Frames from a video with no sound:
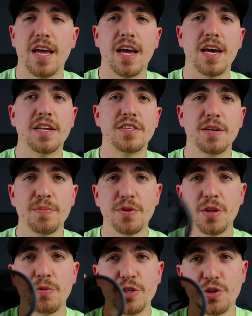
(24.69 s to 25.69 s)
and
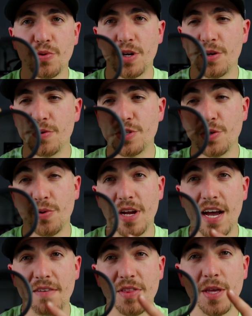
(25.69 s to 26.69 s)
typically what you want to do is you want to
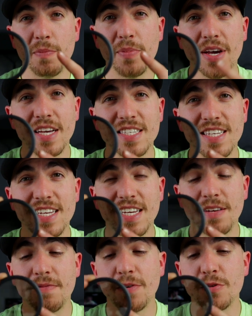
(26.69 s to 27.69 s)
have the biggest
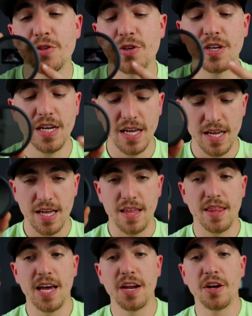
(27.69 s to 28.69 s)
ND filter
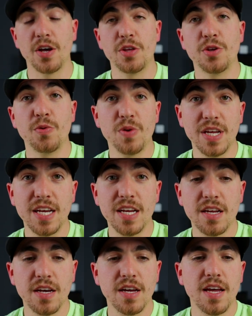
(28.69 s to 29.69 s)
that you
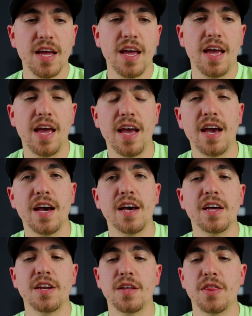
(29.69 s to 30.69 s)
need,
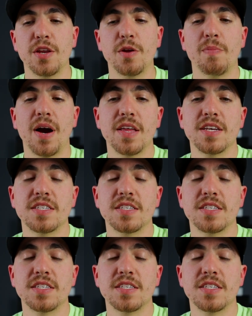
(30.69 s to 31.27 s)
and then you buy